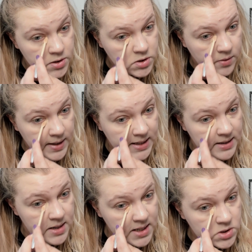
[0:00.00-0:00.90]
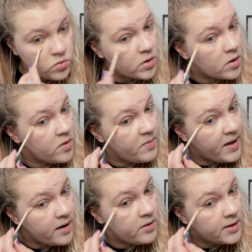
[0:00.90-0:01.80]
So it does work with
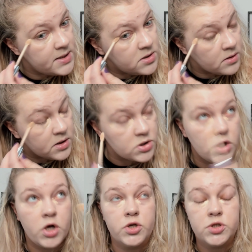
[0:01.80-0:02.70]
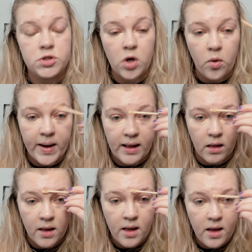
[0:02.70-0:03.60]
my under eye circles so
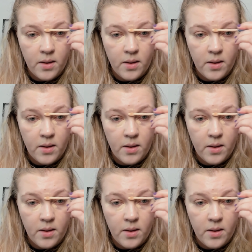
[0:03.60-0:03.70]
well.